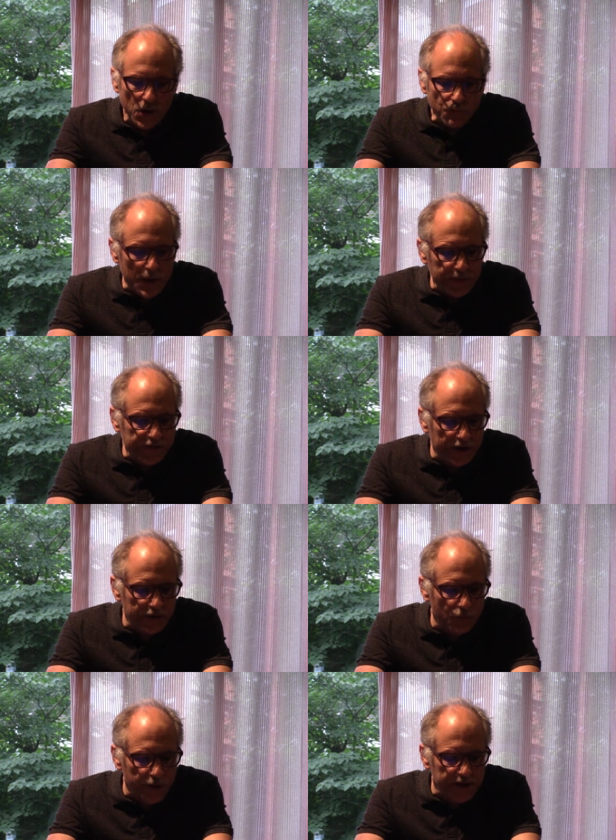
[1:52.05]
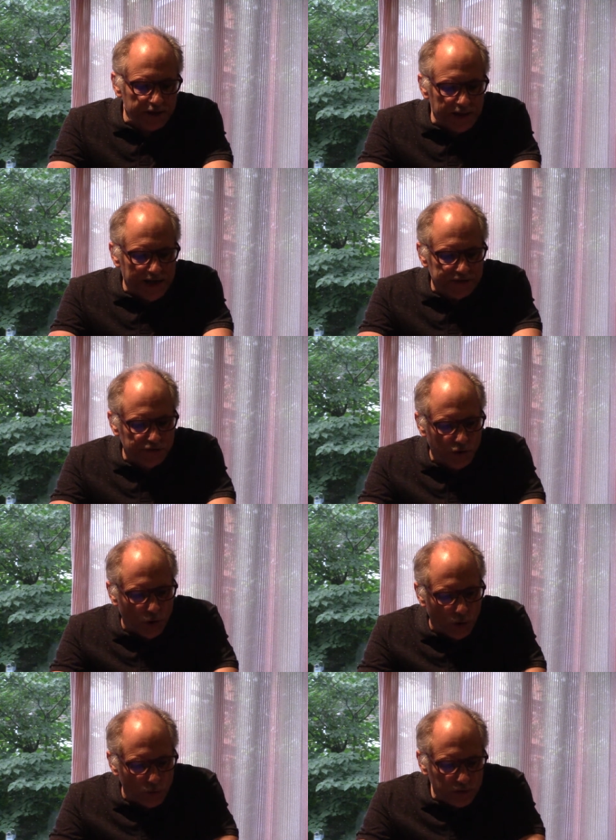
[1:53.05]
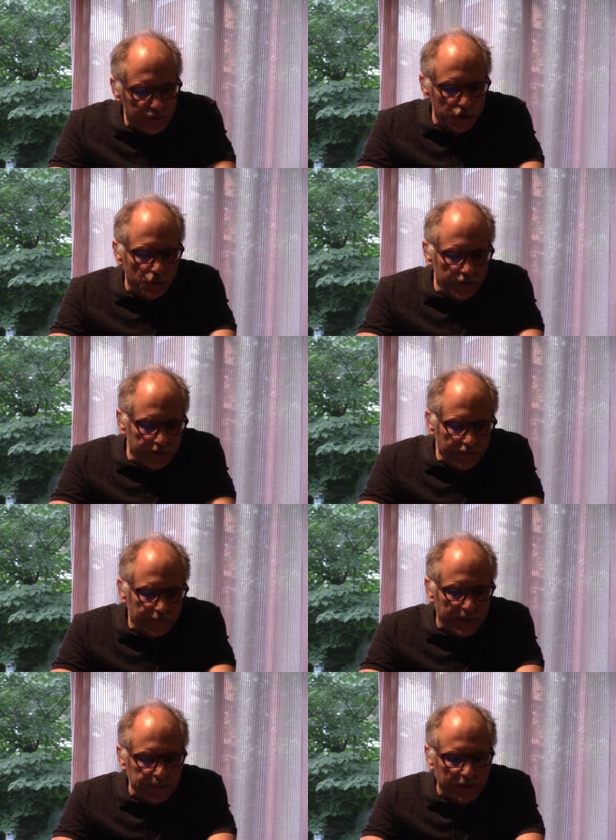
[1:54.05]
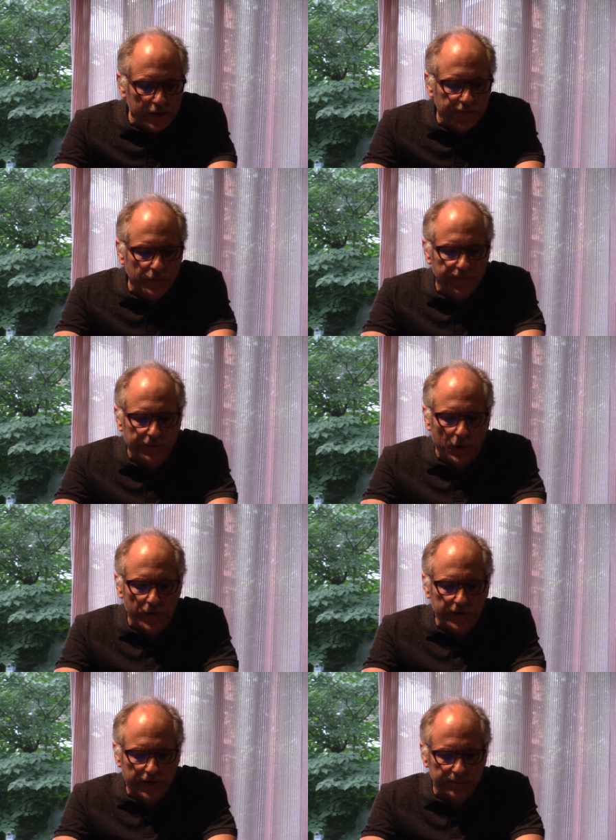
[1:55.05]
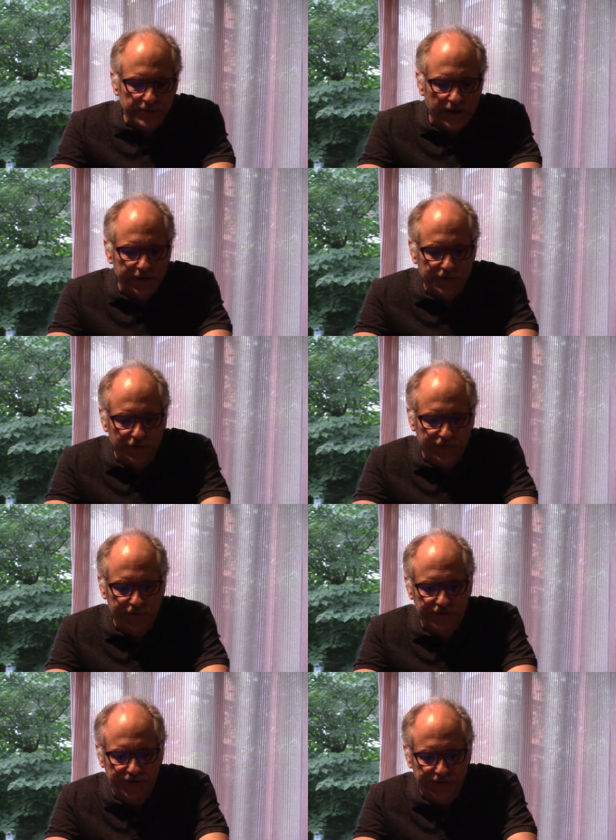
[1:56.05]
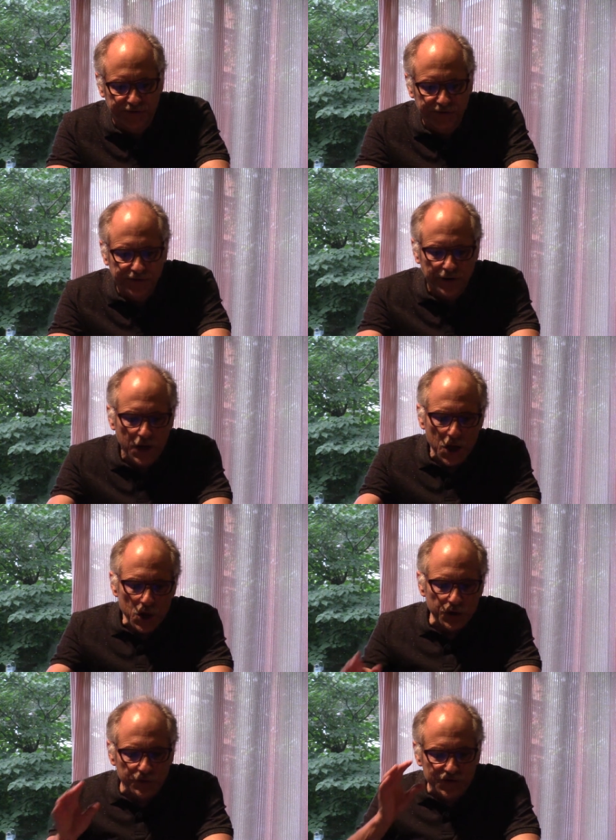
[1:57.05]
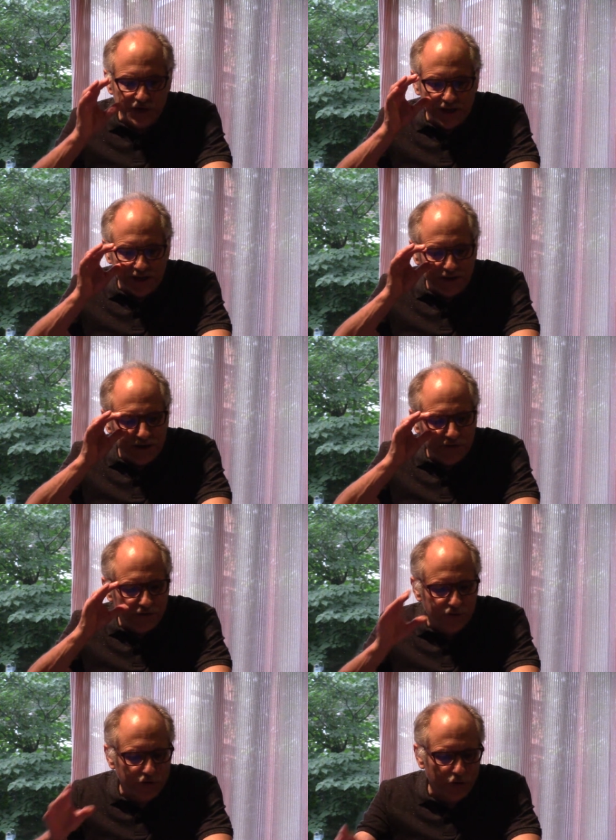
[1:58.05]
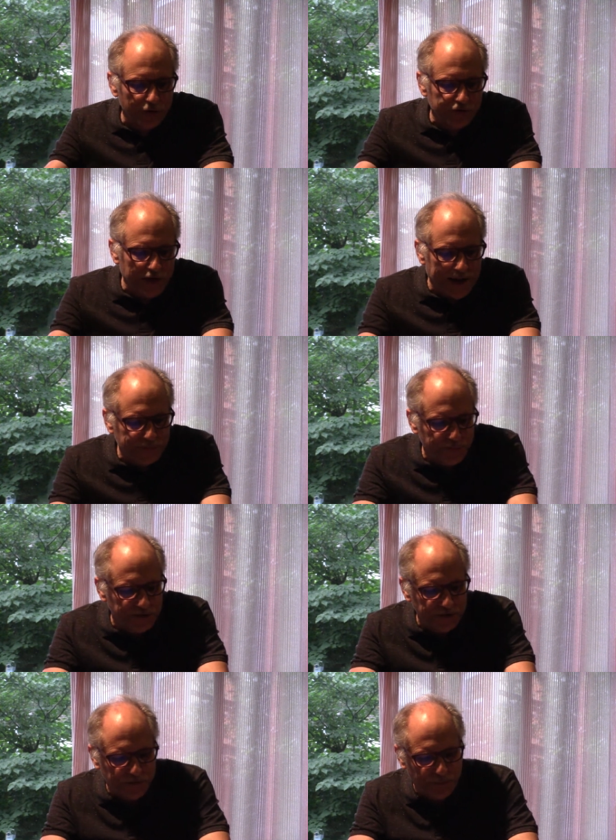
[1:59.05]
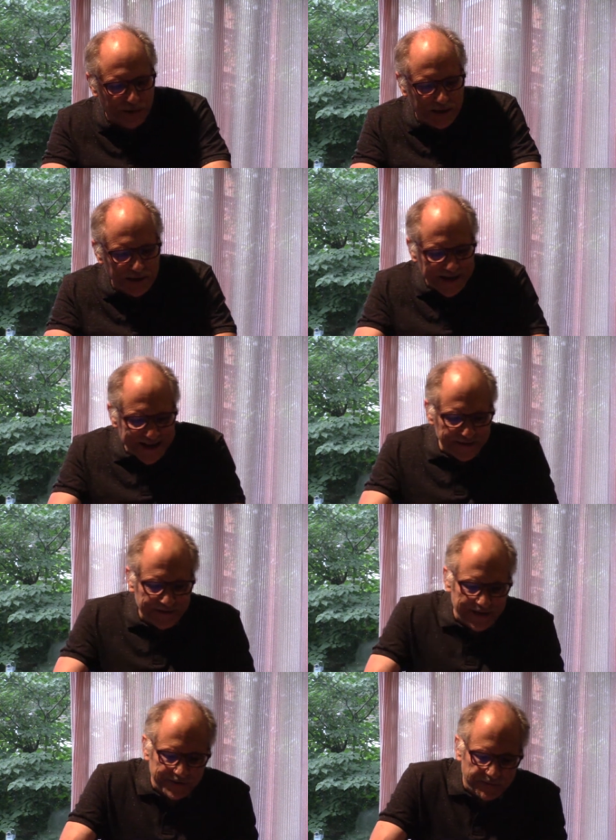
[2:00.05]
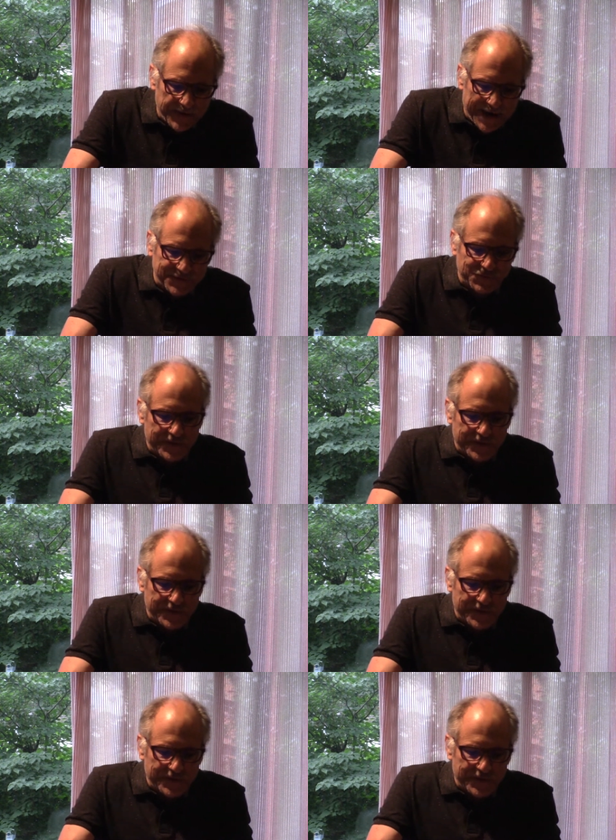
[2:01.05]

representing the working class as a whole, unions, people living with low incomes and on social assistance, those seeking decent, secure jobs with decent pay, the tens of thousands